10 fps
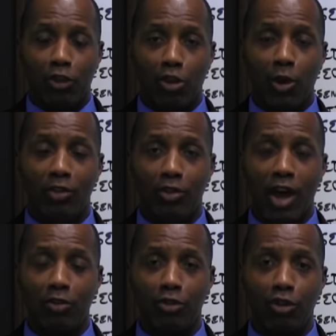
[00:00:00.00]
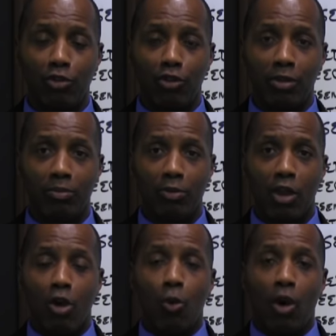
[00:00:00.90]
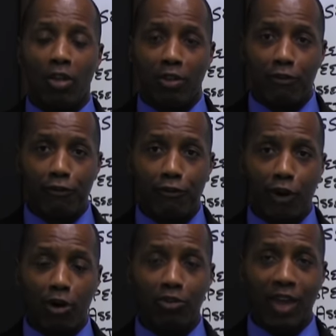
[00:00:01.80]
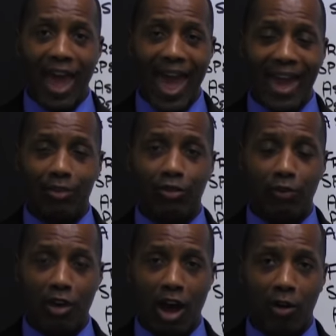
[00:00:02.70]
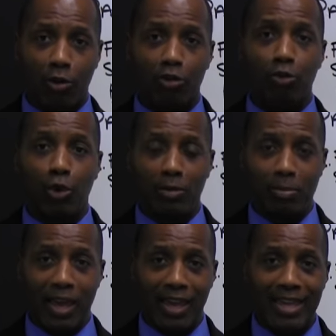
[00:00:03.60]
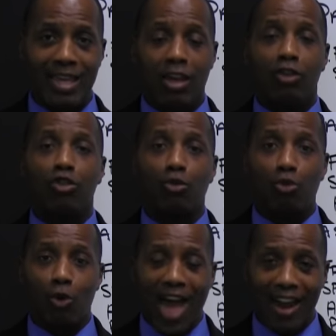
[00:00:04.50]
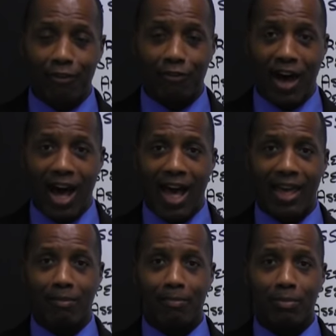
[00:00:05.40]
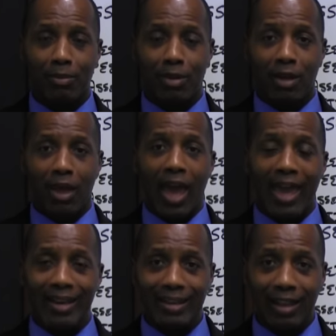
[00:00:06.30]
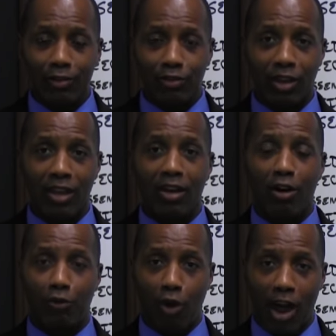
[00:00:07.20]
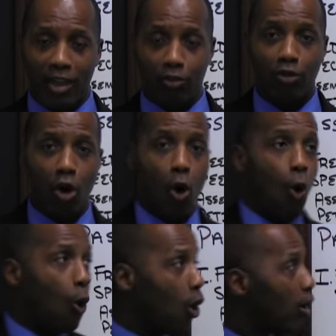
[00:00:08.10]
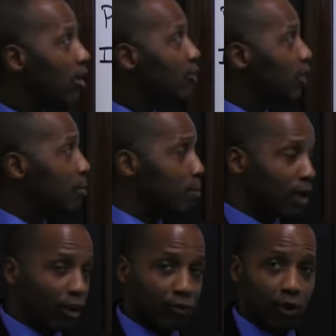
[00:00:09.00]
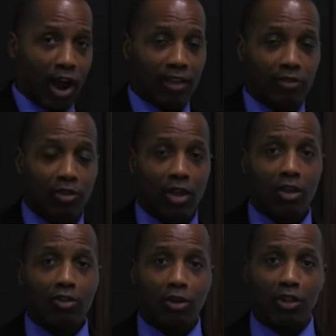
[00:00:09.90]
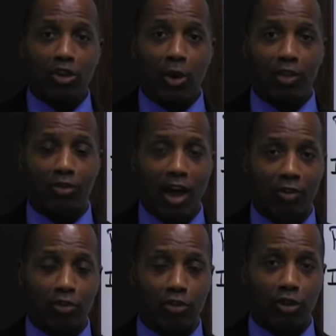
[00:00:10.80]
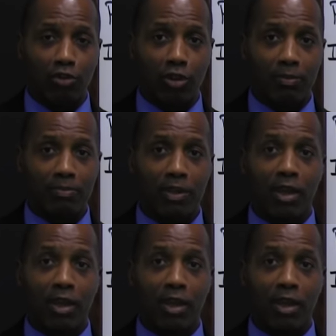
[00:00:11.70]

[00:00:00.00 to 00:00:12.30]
the U S Constitution, one of the first acts of Congress would be to ratify a listing of rights or the Bill of Rights to the U S Constitution.